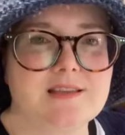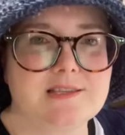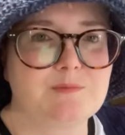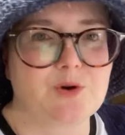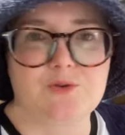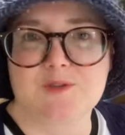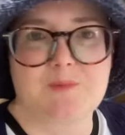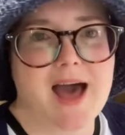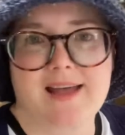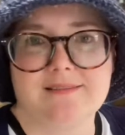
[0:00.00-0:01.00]
it's a bonus
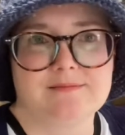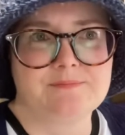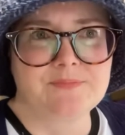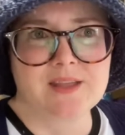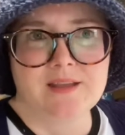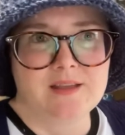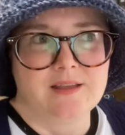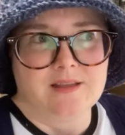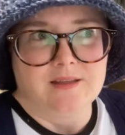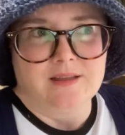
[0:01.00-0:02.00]
pattern
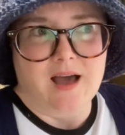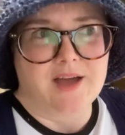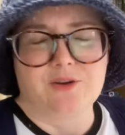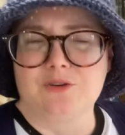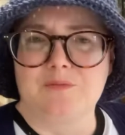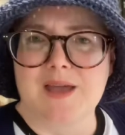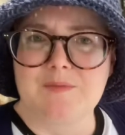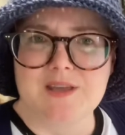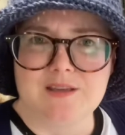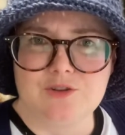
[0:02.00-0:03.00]
I don't know,
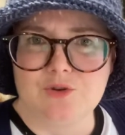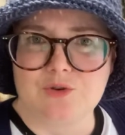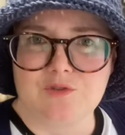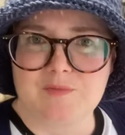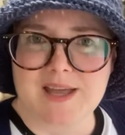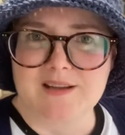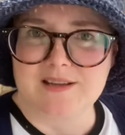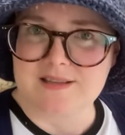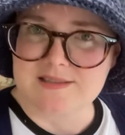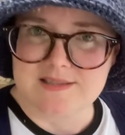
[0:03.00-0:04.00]
maybe you could have made it
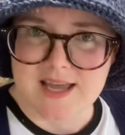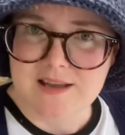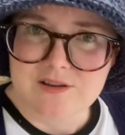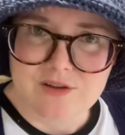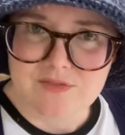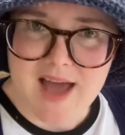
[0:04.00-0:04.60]
instead of the